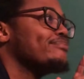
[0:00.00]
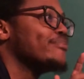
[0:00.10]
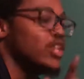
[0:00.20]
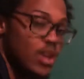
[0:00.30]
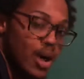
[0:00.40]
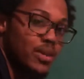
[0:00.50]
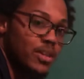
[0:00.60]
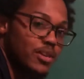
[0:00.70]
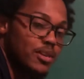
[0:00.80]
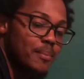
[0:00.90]
you know how we
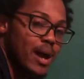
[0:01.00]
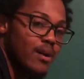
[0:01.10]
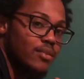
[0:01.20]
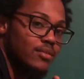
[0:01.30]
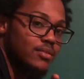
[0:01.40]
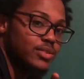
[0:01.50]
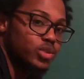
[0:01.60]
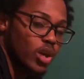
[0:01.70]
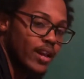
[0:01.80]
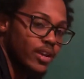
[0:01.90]
learned about
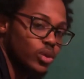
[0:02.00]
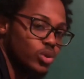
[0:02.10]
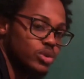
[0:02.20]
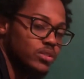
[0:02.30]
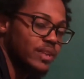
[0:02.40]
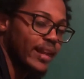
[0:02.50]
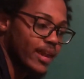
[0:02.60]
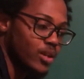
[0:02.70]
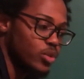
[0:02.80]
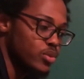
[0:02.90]
triangles and
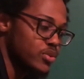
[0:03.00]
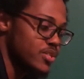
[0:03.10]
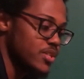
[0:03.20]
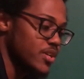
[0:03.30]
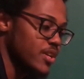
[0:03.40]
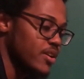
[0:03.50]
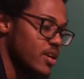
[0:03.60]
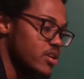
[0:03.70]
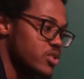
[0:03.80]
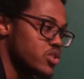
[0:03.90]
angles this year.
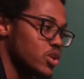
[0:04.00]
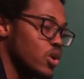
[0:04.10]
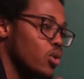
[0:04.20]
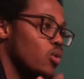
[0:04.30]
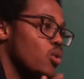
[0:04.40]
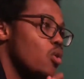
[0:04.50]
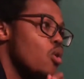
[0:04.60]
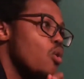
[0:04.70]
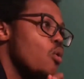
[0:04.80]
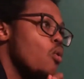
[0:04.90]
So,
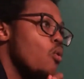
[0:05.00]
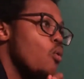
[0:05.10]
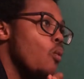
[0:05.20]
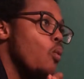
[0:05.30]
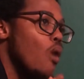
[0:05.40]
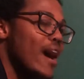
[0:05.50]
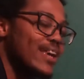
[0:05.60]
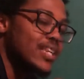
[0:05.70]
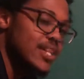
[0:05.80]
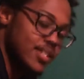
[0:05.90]
why
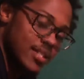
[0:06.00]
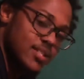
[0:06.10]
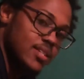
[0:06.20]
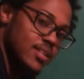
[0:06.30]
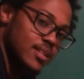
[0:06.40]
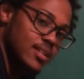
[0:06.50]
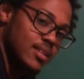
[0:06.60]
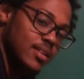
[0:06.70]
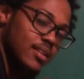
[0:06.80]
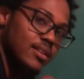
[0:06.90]
is it
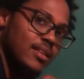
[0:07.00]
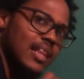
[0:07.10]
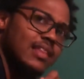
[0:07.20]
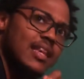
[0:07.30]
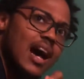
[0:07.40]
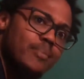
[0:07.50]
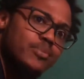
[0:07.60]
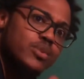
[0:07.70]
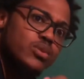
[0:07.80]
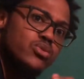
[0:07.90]
that the
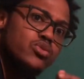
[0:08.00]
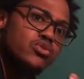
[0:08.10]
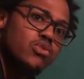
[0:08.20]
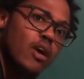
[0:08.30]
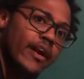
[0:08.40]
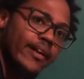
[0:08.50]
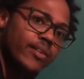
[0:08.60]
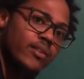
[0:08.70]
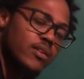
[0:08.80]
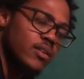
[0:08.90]
obtuse
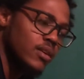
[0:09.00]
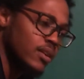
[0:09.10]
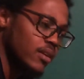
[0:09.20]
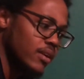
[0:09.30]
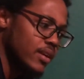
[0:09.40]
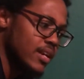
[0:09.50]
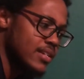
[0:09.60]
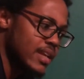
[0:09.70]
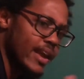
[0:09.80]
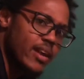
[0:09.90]
triangle
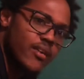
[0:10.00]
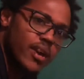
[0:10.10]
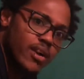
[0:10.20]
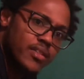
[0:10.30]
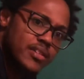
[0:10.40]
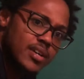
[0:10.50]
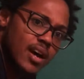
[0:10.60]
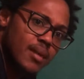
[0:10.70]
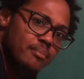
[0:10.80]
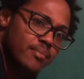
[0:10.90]
is angry all the
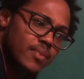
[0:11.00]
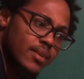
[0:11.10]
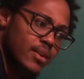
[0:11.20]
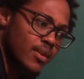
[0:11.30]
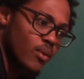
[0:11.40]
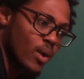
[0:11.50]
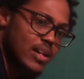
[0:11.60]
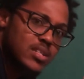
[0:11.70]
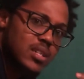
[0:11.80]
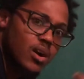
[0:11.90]
time? Why
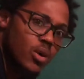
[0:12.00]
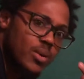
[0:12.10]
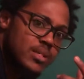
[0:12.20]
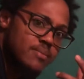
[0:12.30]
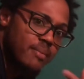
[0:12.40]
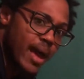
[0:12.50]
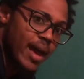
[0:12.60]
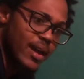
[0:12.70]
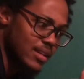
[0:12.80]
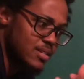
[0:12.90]
is he always
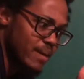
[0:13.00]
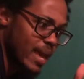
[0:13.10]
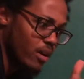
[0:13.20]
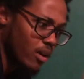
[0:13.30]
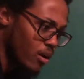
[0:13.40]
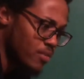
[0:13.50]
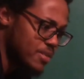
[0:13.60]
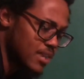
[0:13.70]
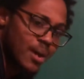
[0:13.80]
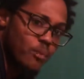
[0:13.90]
mad? He's mad all the
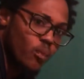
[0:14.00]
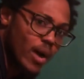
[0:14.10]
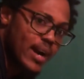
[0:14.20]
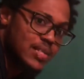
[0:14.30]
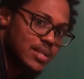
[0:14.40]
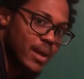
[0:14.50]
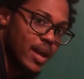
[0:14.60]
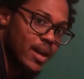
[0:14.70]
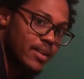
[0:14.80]
time. Why is he mad?